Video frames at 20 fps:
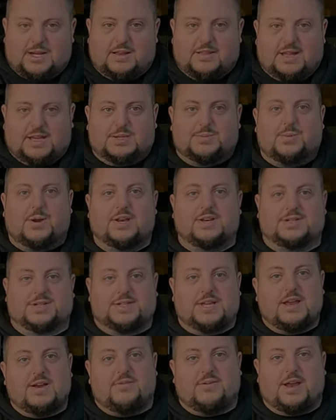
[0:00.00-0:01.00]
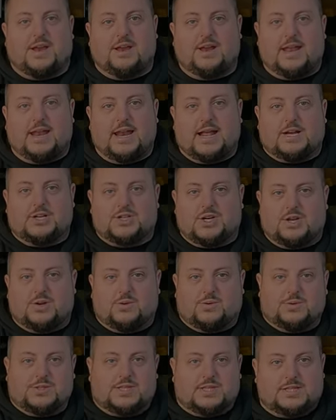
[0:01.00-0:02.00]
like this, when you're steering, it actually
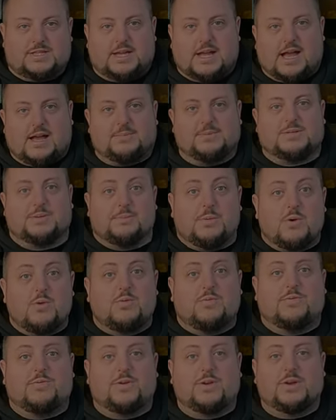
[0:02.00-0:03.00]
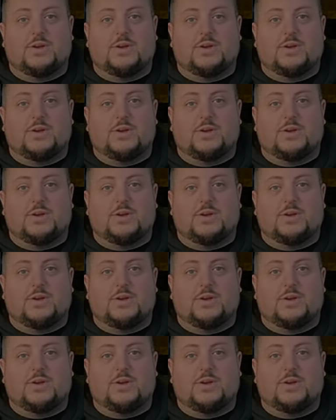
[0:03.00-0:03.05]
causes the arms to move.